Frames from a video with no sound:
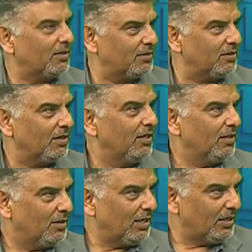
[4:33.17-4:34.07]
masters
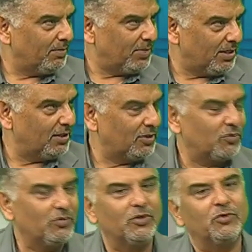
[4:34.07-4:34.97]
and PhD
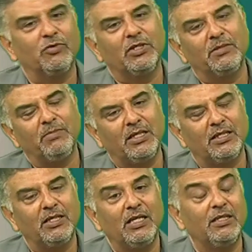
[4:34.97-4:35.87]
students wow. through this
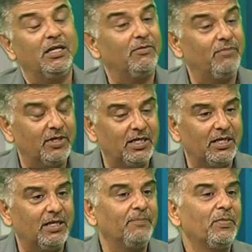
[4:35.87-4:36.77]
method, and they are
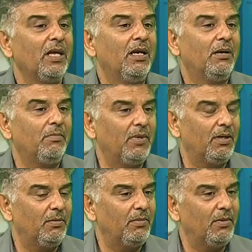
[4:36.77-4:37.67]
working in um,
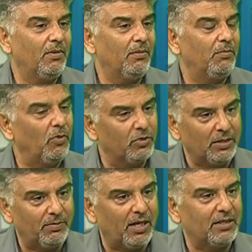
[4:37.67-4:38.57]
uh, both
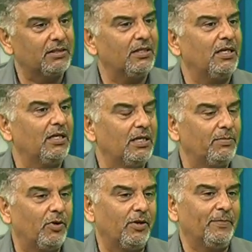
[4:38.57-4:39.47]
in Pakistan and
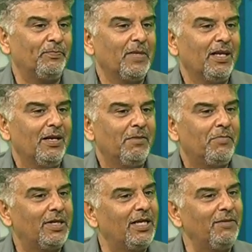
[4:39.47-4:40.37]
abroad.
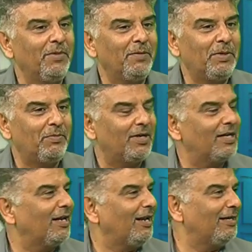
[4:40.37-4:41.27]
But then uh, people
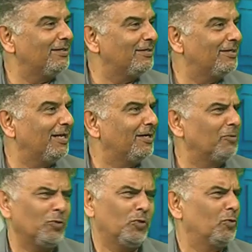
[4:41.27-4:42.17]
realized
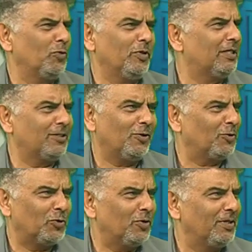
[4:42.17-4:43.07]
that no, no, no, it's
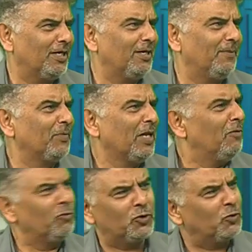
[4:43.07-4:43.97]
not good. Um,
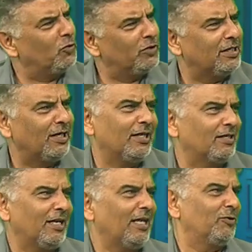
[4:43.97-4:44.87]
we should go the
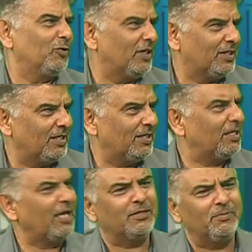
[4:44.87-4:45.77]
traditional education.
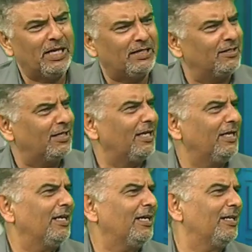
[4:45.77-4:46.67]
That's the best
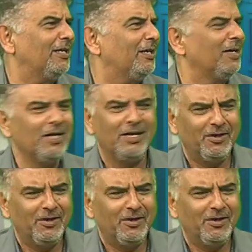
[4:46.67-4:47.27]
thing, and uh,